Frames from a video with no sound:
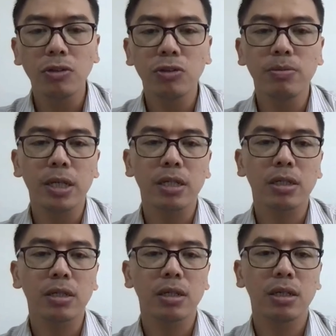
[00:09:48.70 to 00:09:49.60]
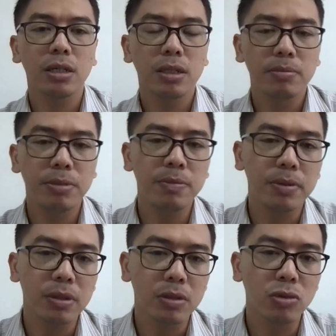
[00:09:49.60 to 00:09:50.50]
How to make
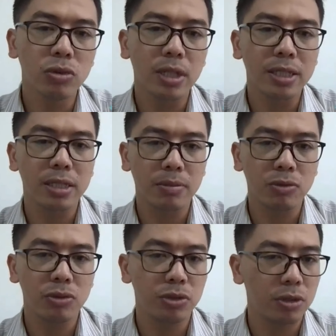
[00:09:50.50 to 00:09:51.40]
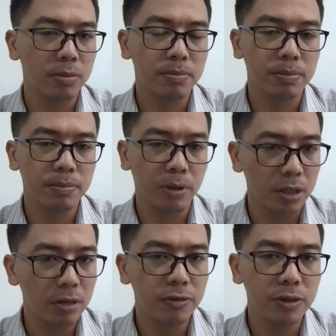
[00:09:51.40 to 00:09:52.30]
people could accept to your
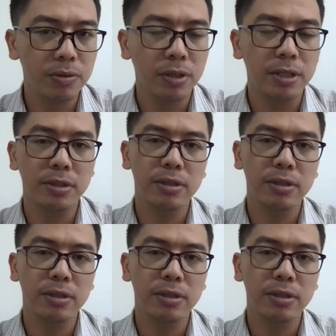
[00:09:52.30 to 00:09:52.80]
point of view?